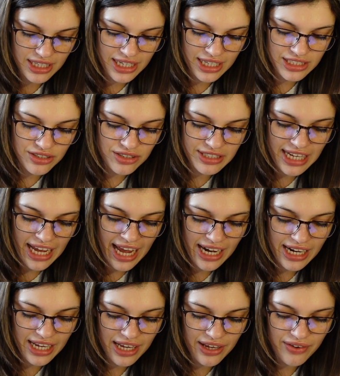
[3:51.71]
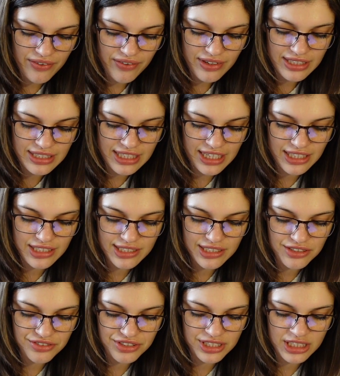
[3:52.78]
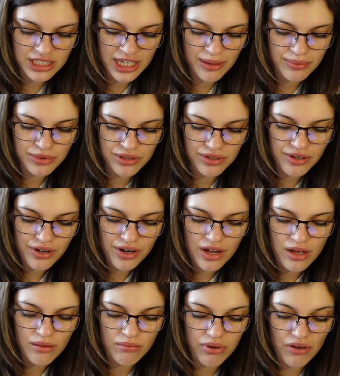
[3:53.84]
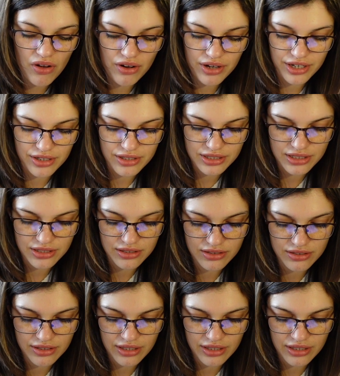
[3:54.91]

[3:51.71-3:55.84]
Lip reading: It's called angiotensin receptor blockers.